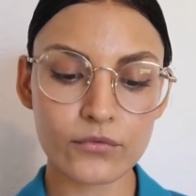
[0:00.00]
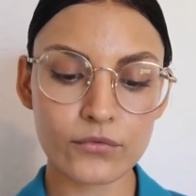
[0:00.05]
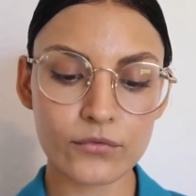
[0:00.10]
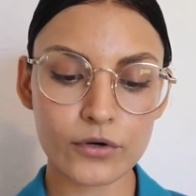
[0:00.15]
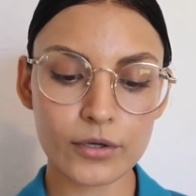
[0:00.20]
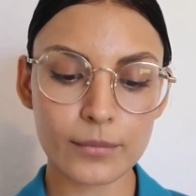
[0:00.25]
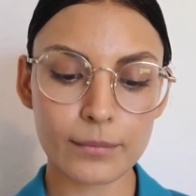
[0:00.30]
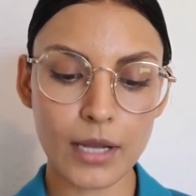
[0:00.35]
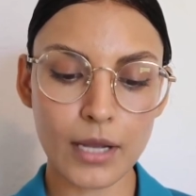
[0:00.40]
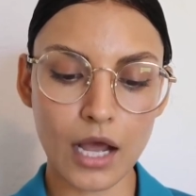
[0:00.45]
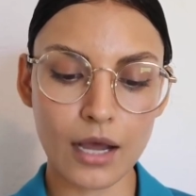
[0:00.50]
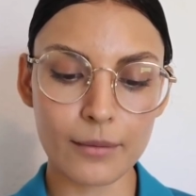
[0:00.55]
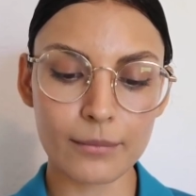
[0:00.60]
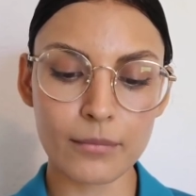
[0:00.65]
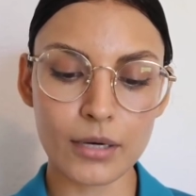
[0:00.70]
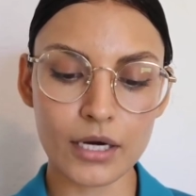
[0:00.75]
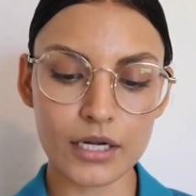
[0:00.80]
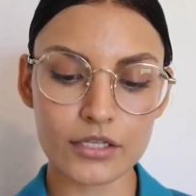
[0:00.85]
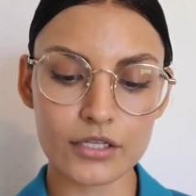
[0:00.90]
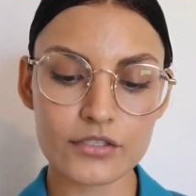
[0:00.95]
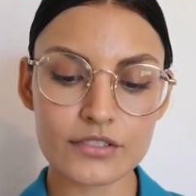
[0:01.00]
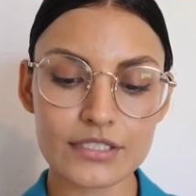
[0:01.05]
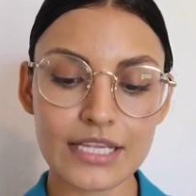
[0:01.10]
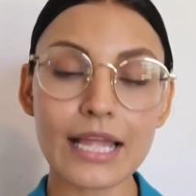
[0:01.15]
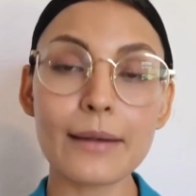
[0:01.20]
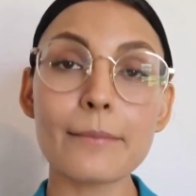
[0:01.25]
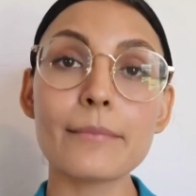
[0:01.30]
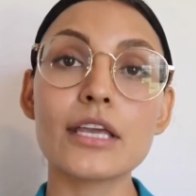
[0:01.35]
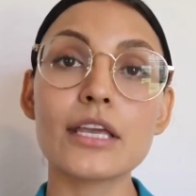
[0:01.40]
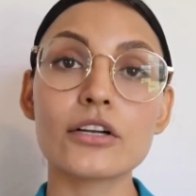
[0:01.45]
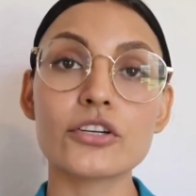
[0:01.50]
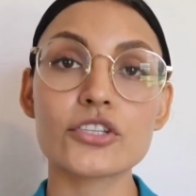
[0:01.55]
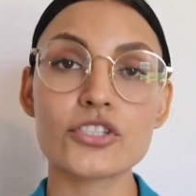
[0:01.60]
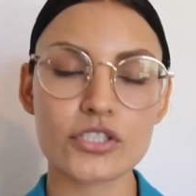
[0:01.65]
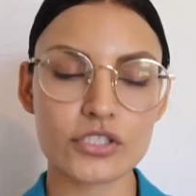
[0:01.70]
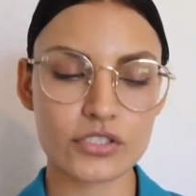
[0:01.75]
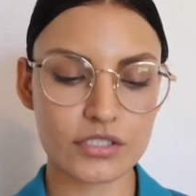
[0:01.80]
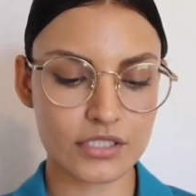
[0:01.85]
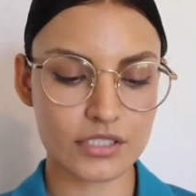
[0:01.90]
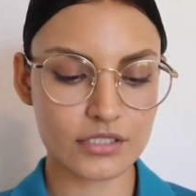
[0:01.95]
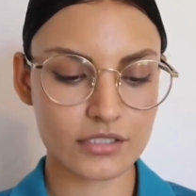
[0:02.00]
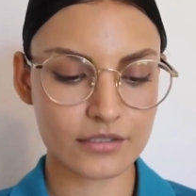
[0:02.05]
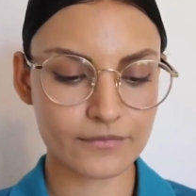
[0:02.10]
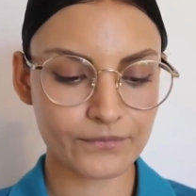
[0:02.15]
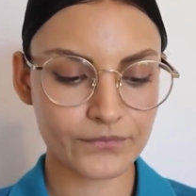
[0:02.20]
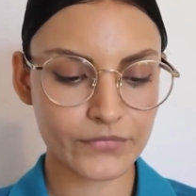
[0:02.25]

for pop bottles and milk juices."